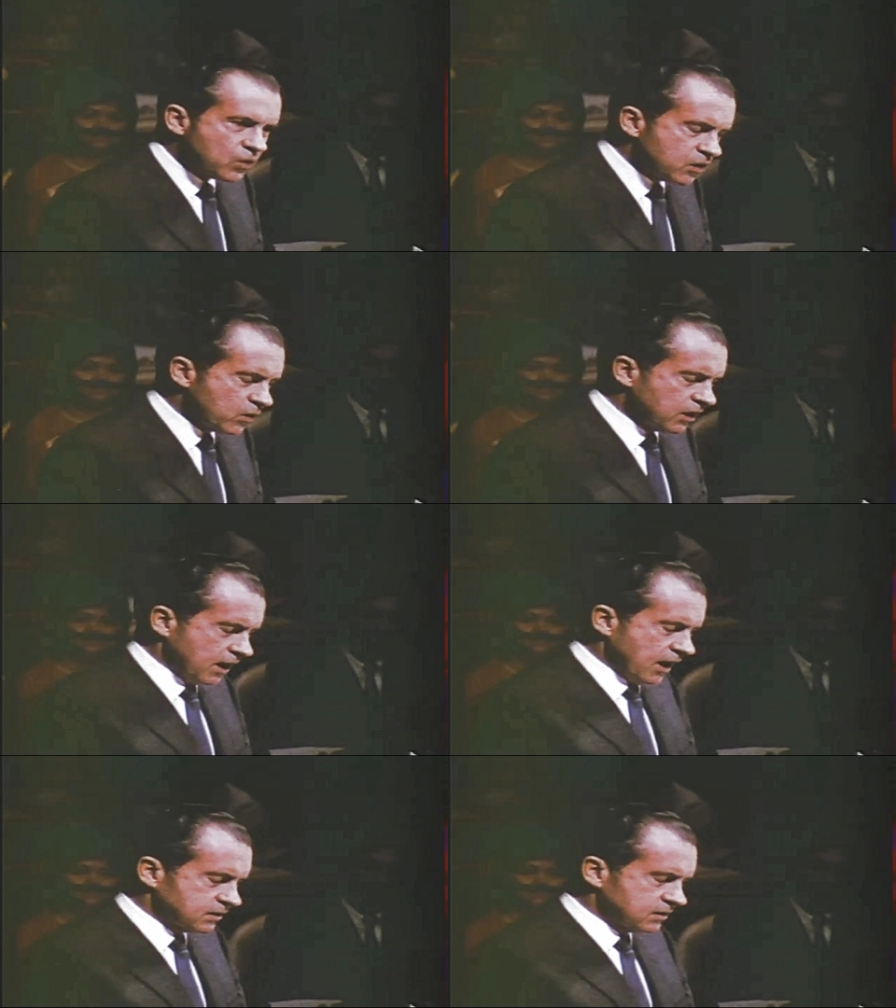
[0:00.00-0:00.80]
We
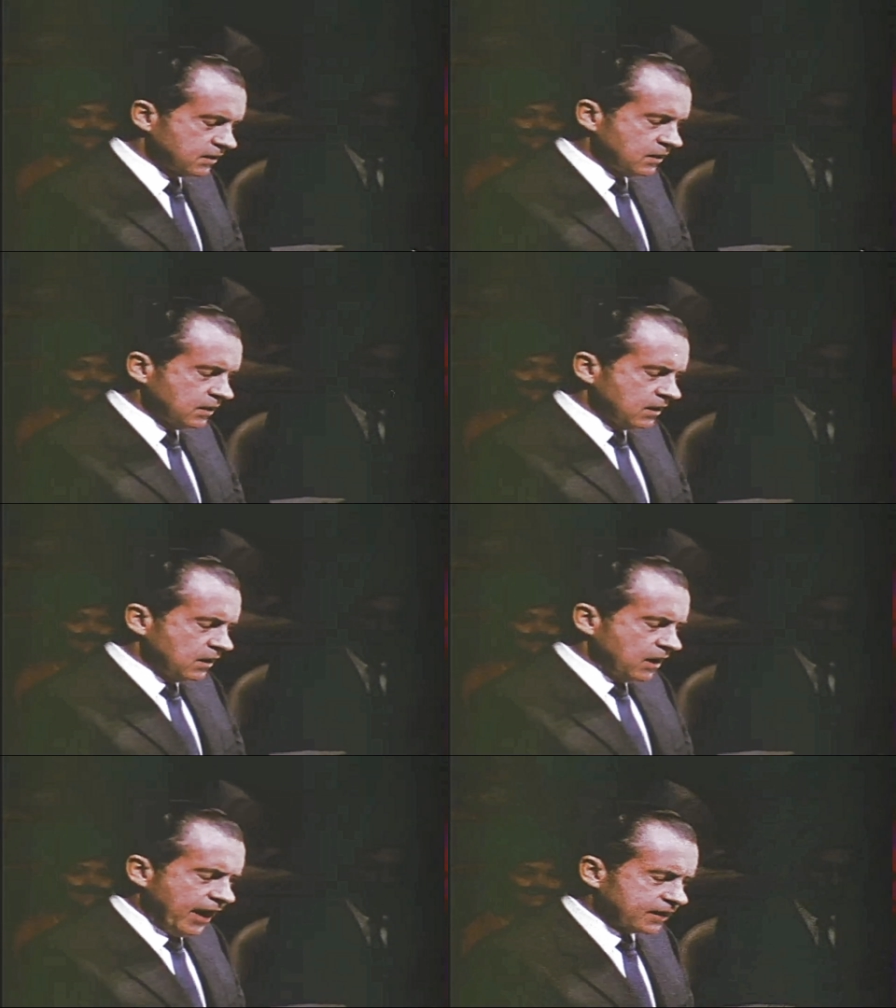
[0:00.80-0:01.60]
will not
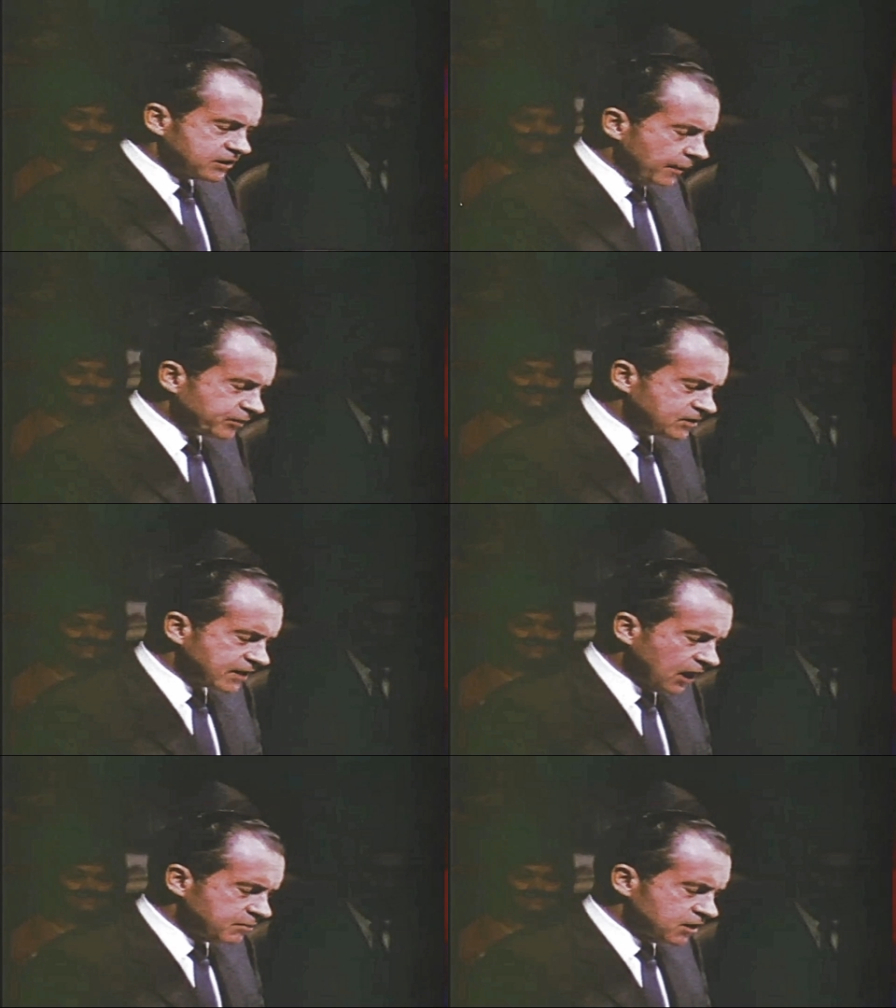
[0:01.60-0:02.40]
accept
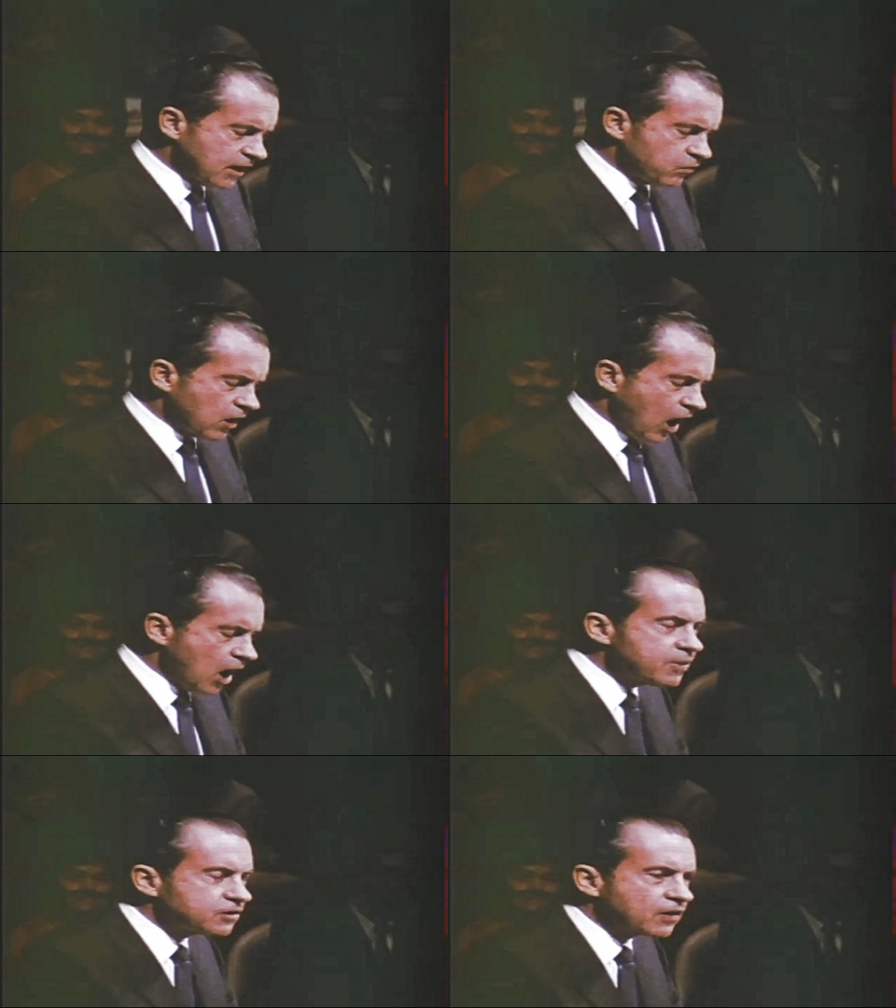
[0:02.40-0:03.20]
a settlement that would
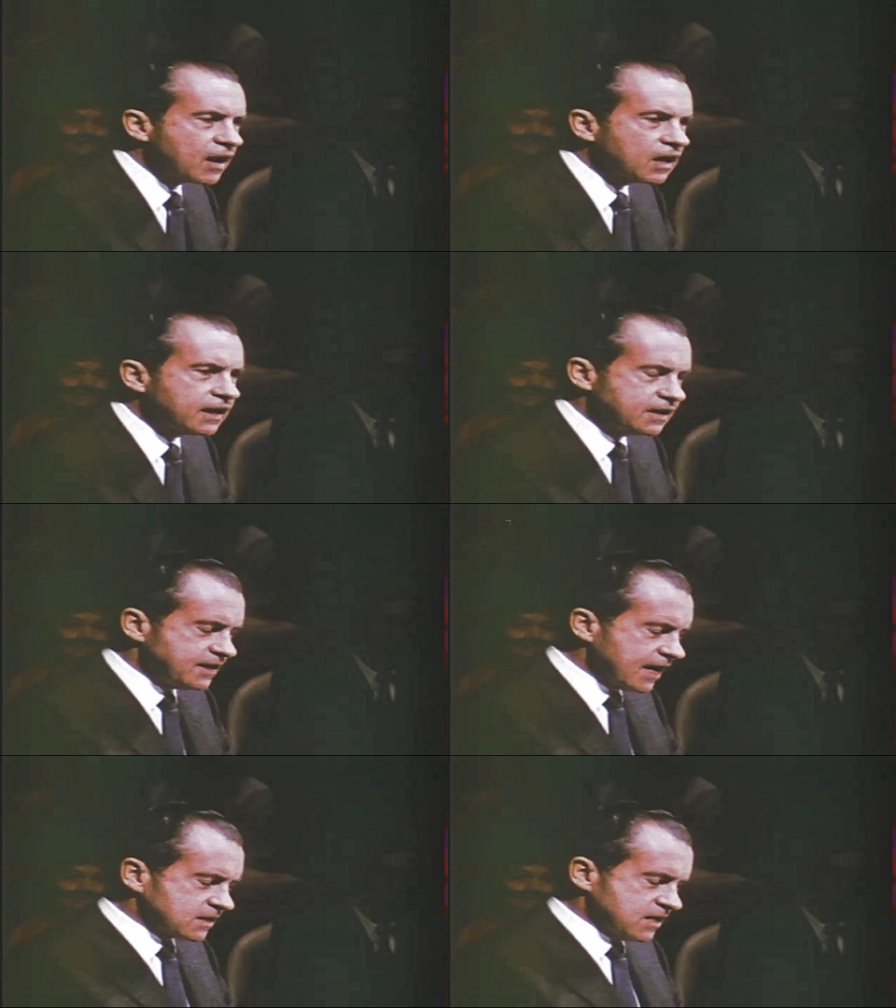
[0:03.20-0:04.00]
arbitrarily
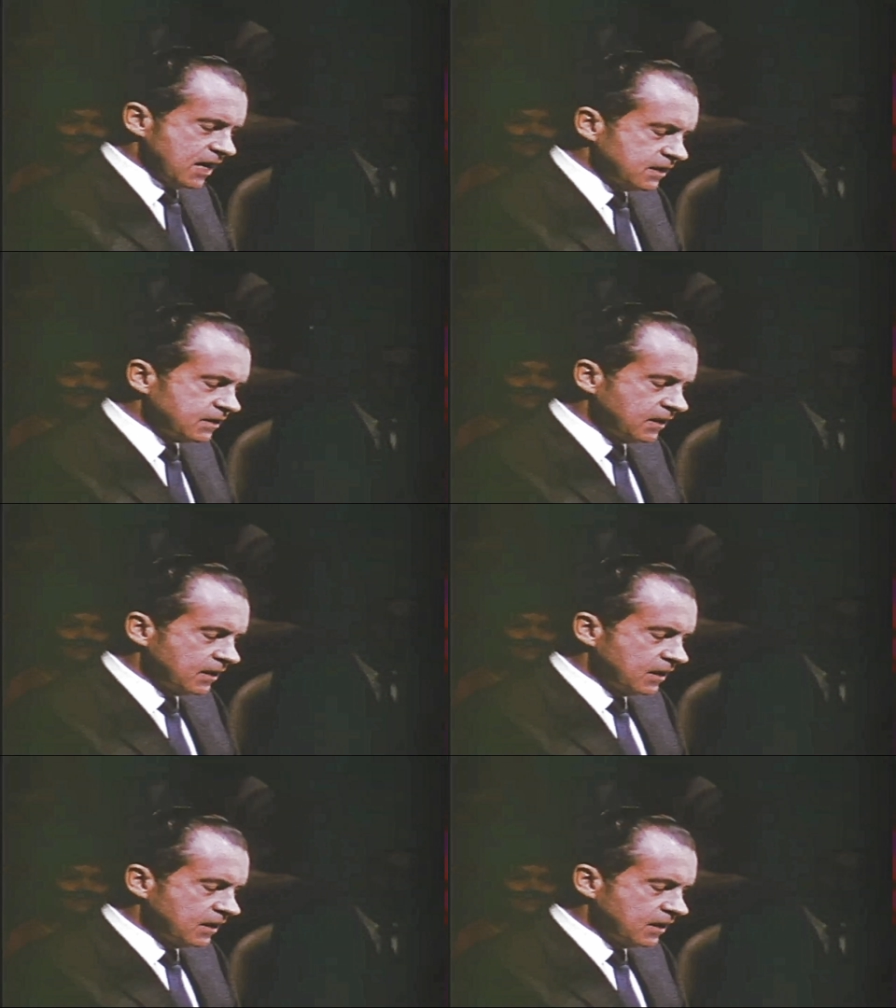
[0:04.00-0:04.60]
dictate